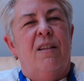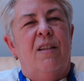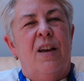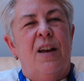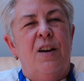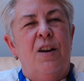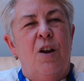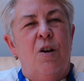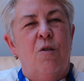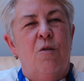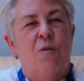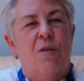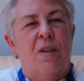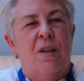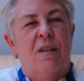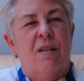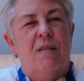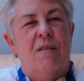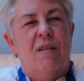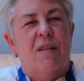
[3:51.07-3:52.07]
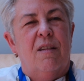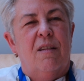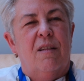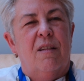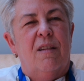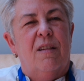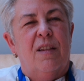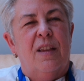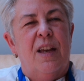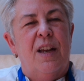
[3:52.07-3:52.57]
they know
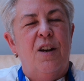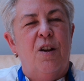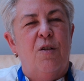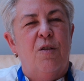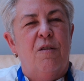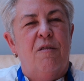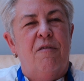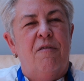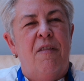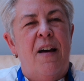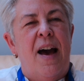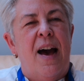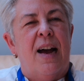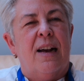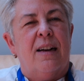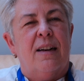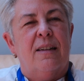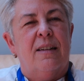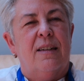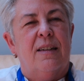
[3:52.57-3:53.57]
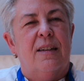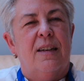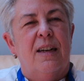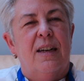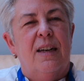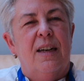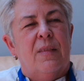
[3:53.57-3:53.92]
the facts.